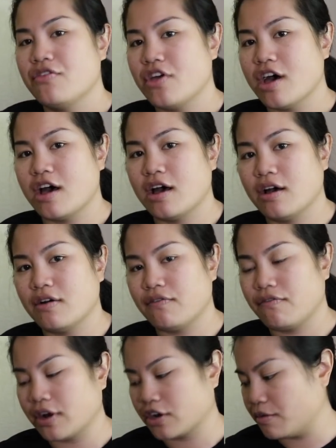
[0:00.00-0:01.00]
the
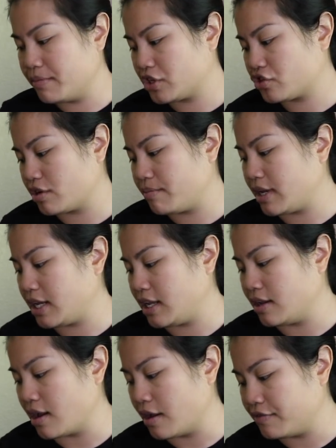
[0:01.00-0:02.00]
Funko Mystery
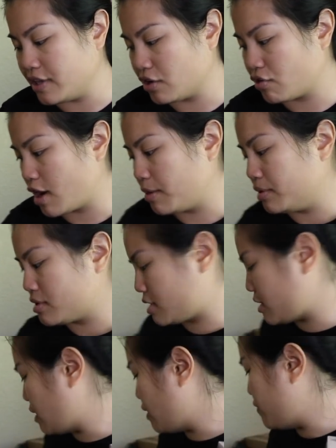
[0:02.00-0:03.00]
Mini of The Incredibles,
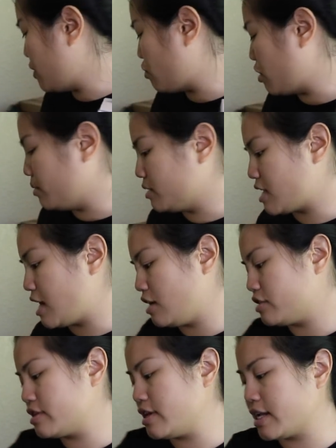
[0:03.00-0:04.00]
because I love The Incredibles. And I
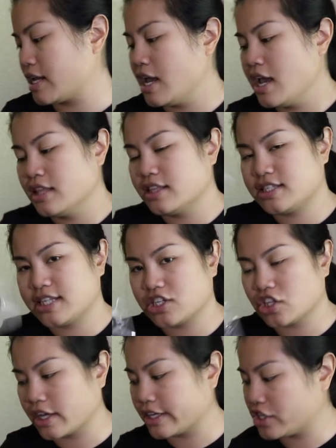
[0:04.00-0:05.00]
also like the
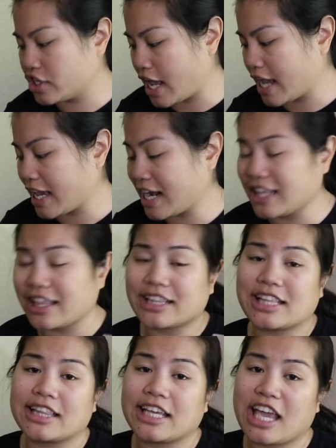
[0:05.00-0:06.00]
Stitch luggage tag. And I
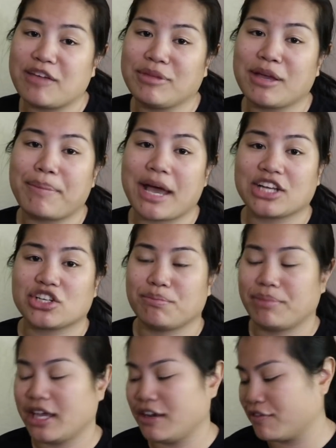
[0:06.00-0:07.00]
like that they gave me a patch
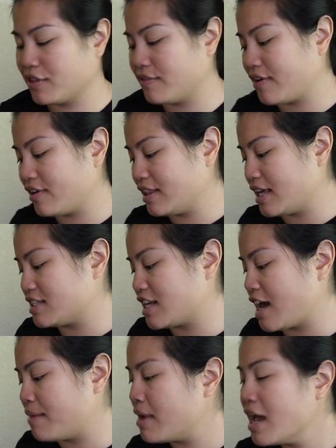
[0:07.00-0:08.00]
and pin for the very last
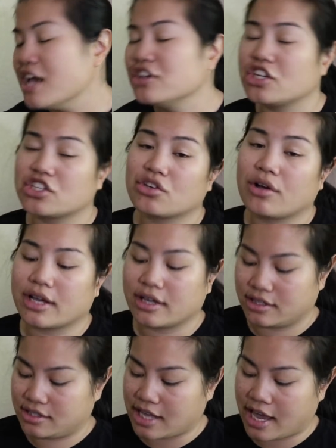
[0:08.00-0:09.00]
time, just so I
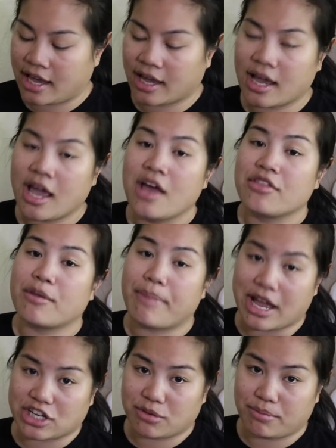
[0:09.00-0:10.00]
could sing the
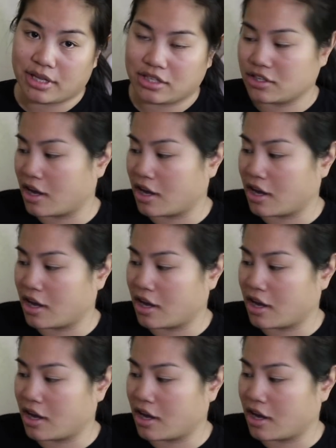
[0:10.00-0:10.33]
patch and pin